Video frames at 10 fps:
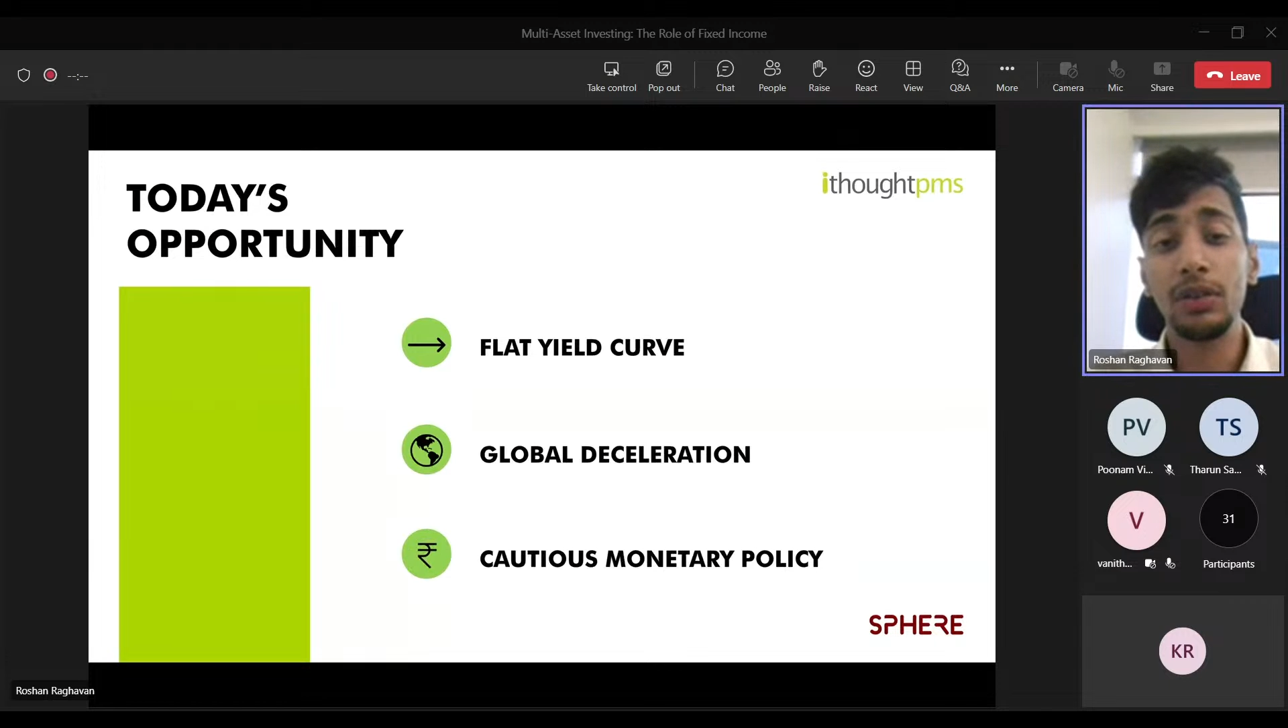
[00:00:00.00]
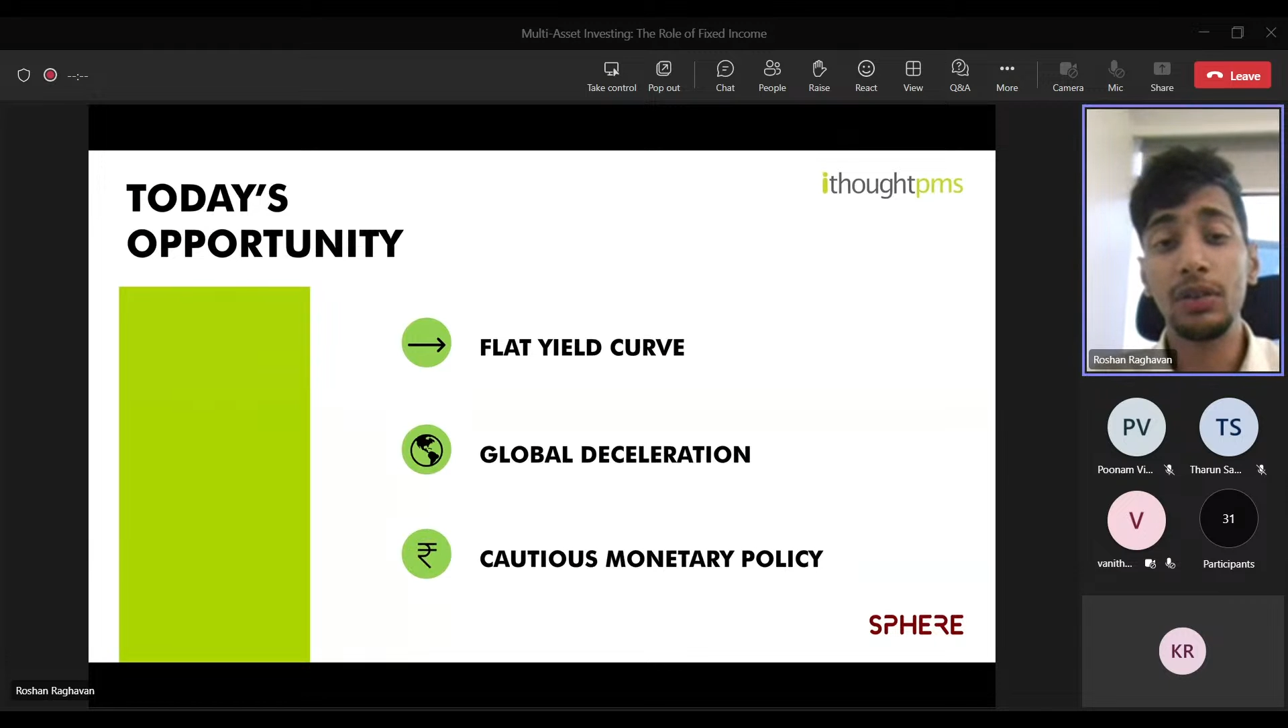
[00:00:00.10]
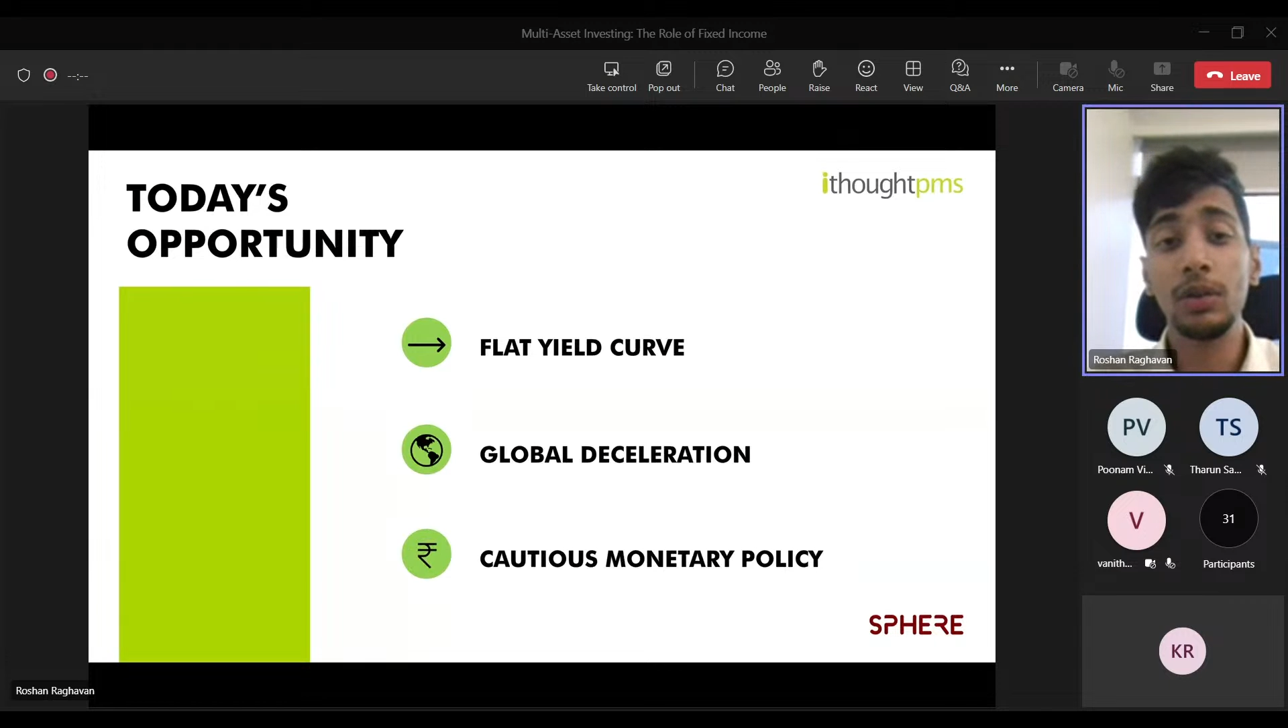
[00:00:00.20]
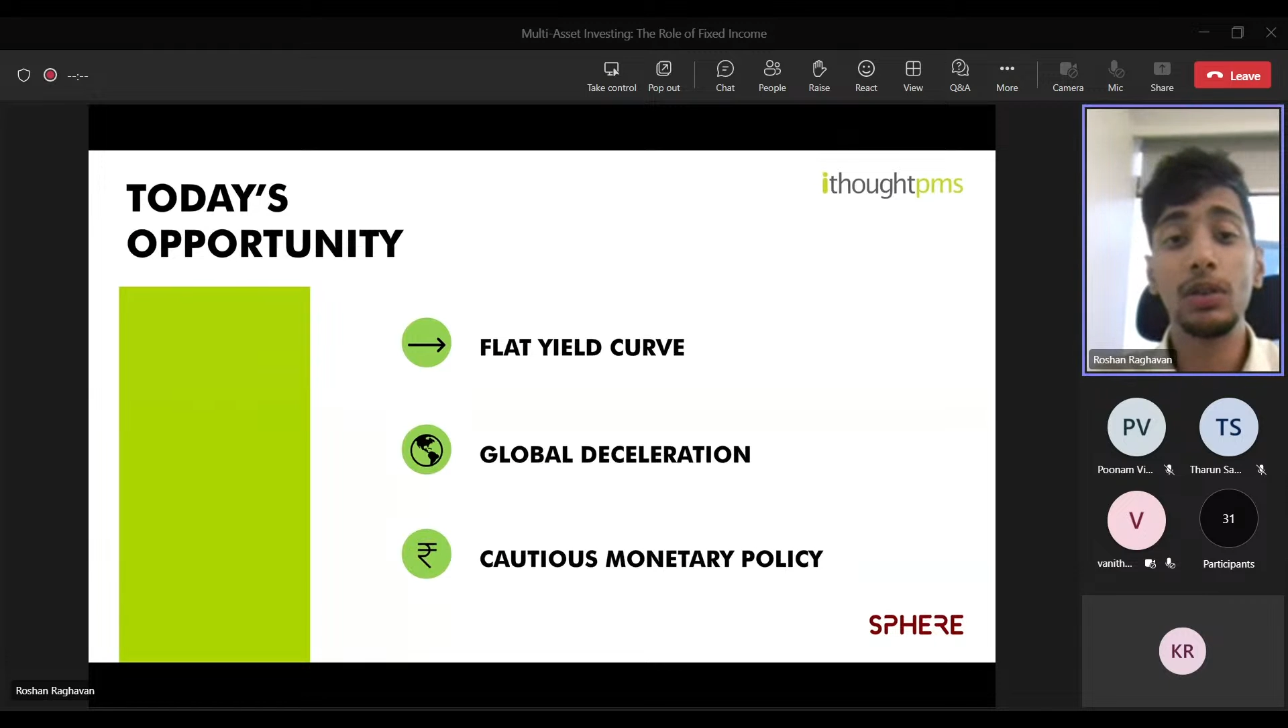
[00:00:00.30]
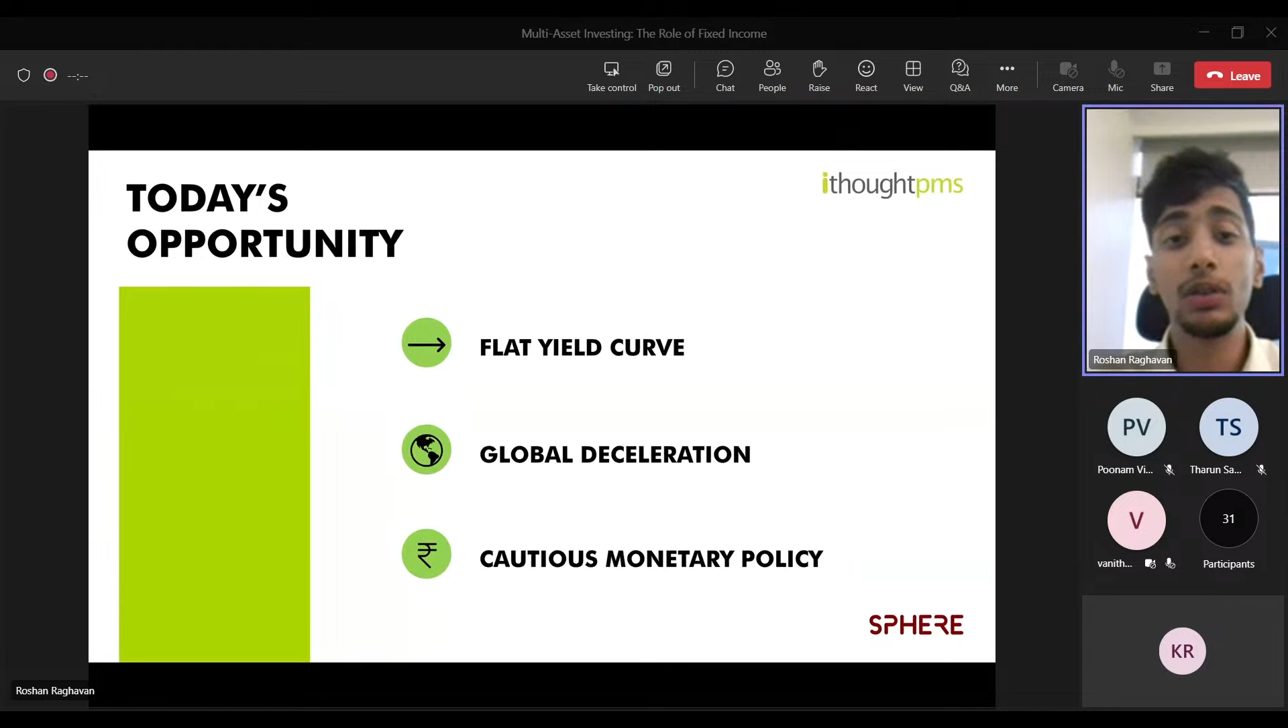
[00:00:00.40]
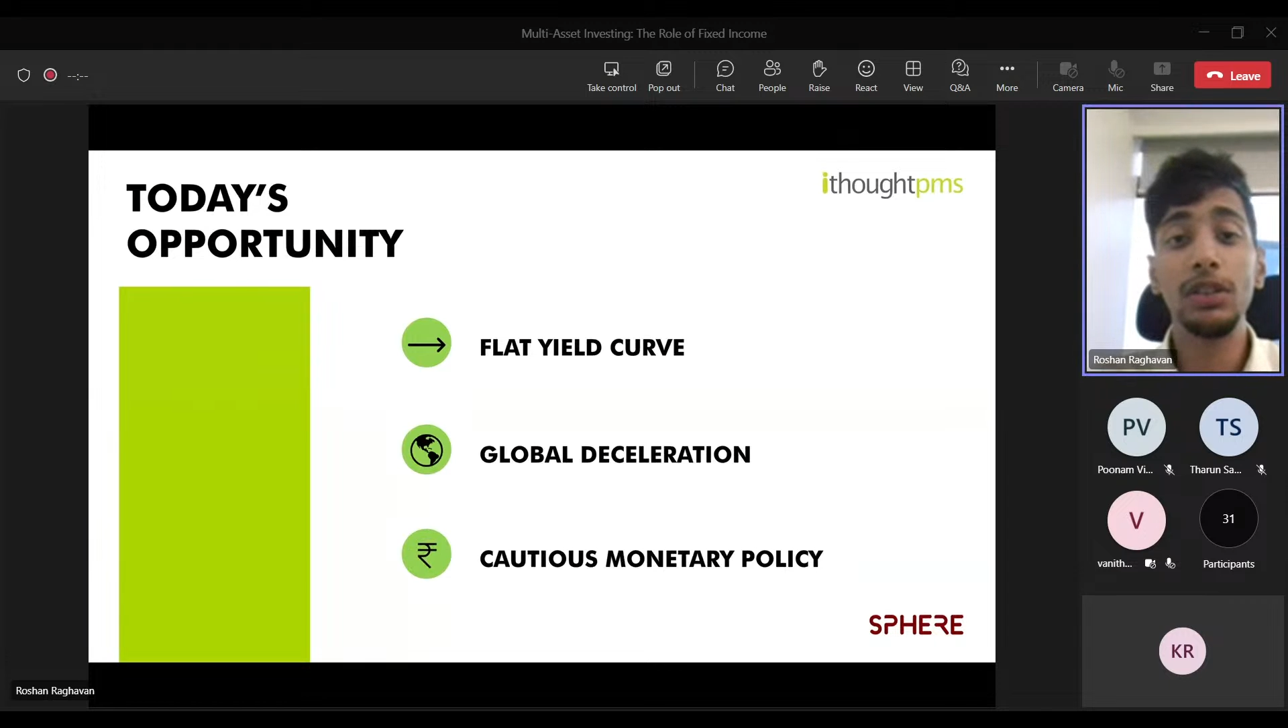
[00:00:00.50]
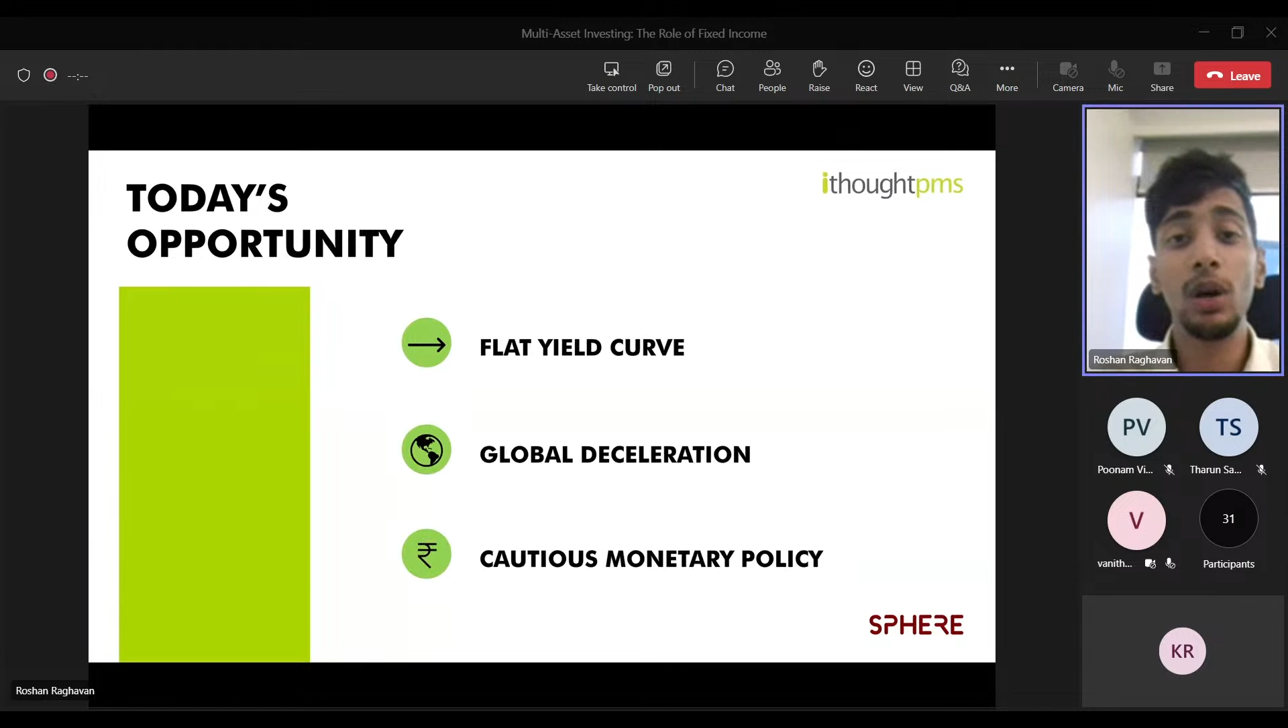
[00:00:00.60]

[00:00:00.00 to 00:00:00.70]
So,